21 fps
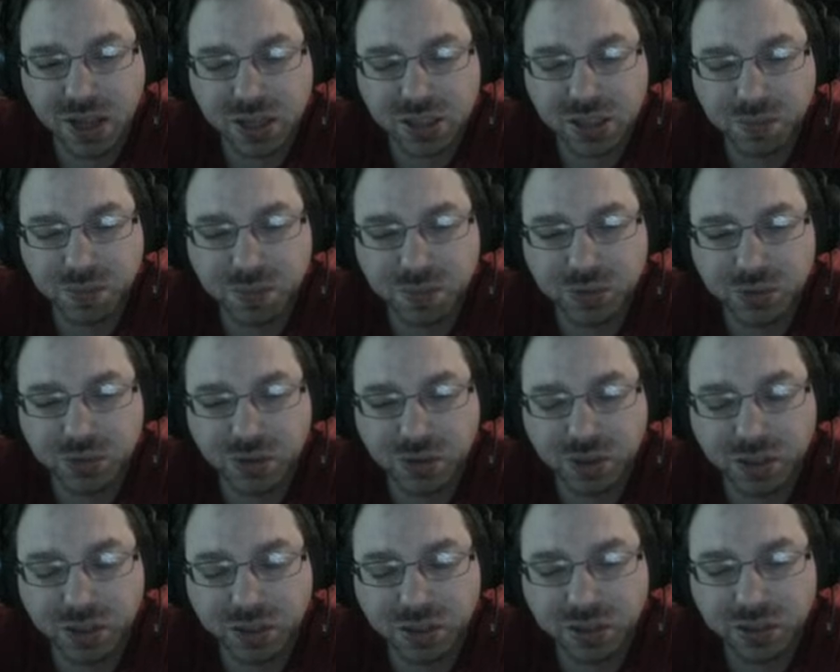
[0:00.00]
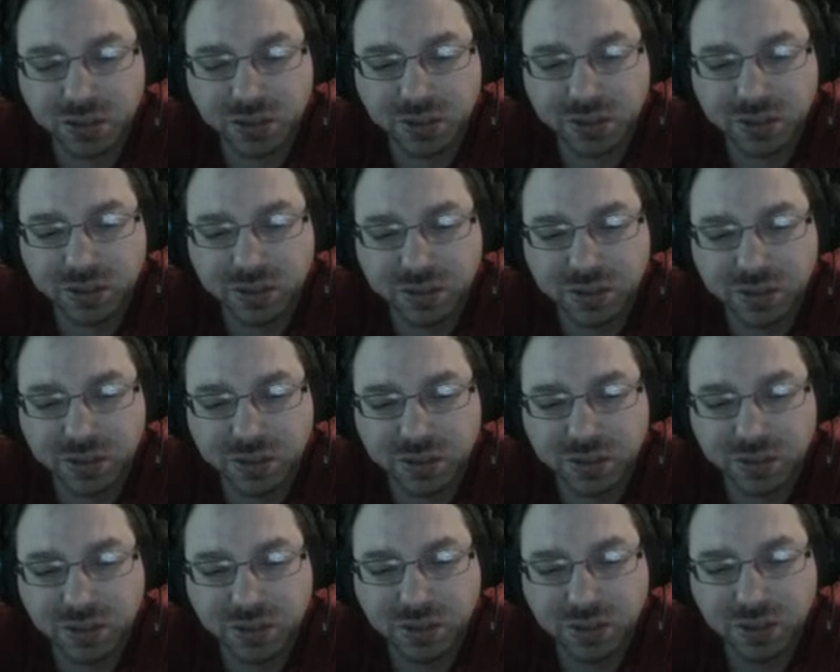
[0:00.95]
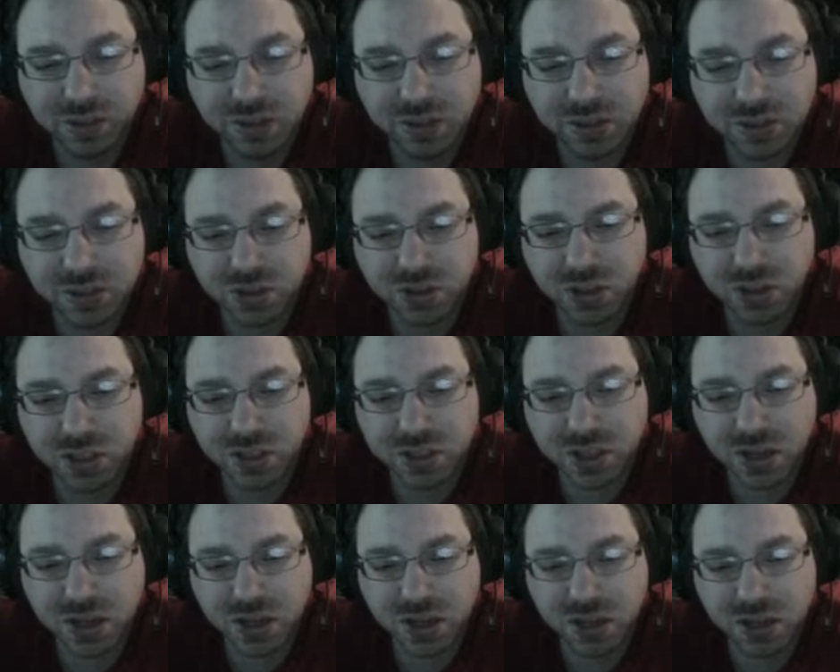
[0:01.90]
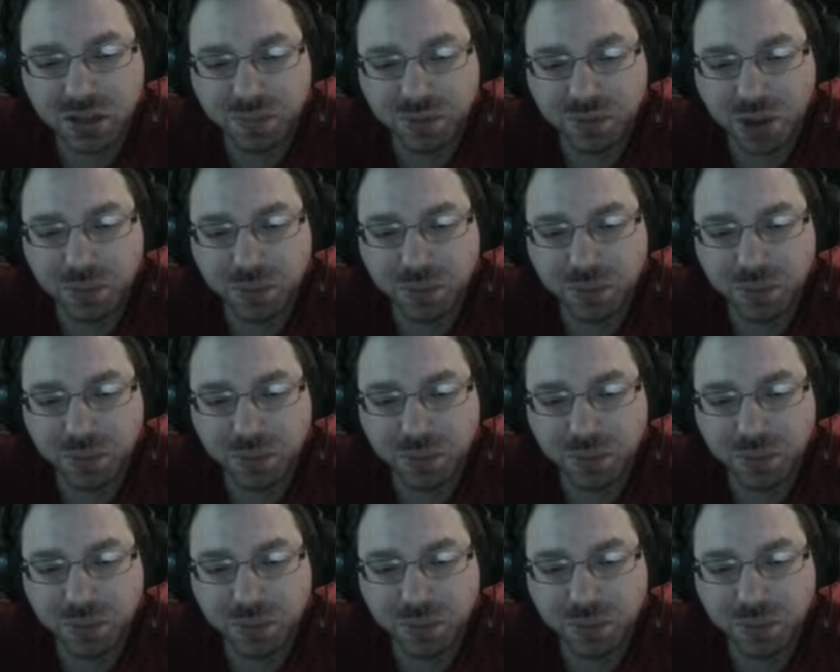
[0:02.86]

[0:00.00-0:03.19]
guy's patrolling. So he's gonna probably